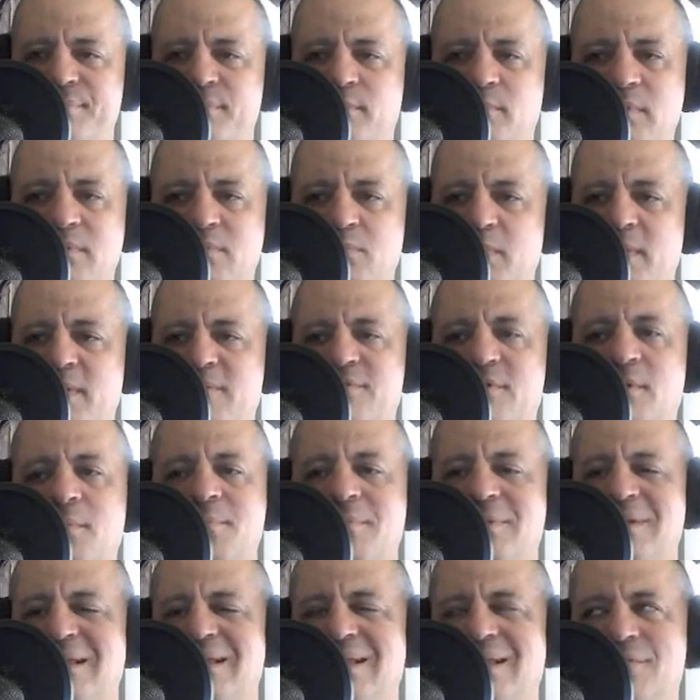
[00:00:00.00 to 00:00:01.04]
We have
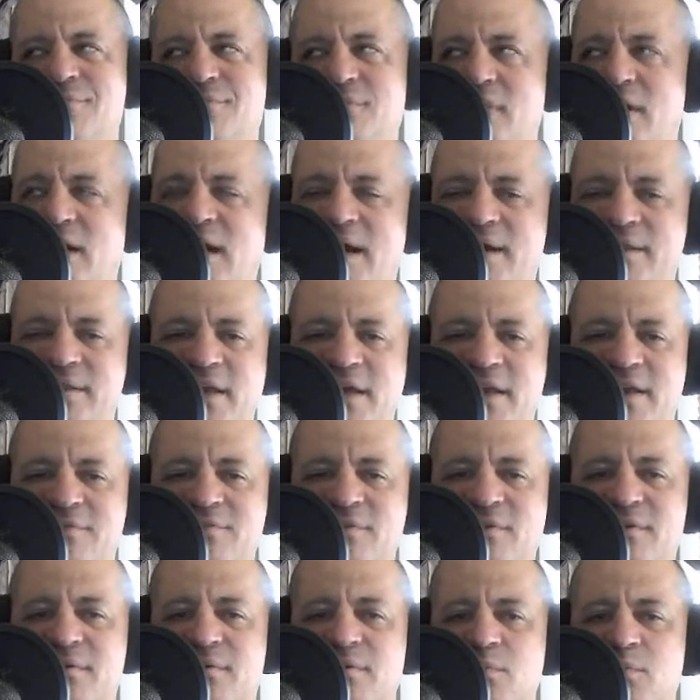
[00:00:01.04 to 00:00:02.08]
completely forgotten that
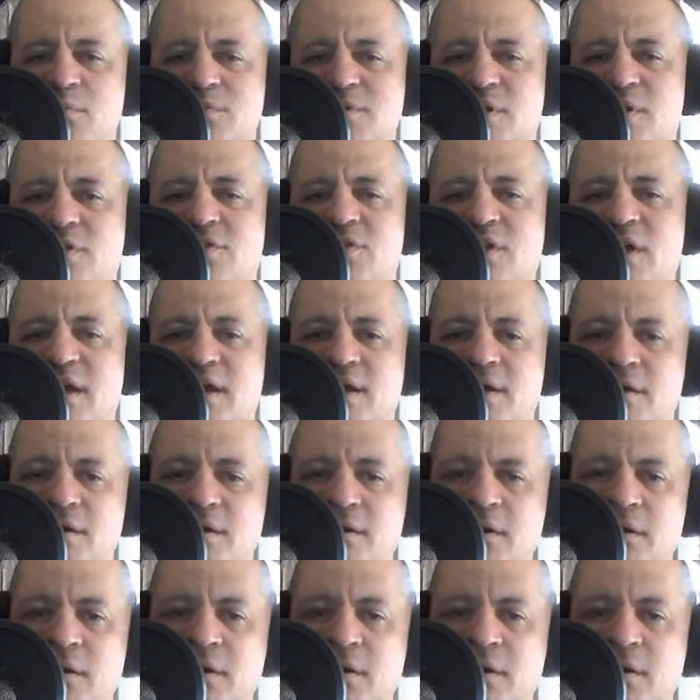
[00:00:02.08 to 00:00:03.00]
even was a thing,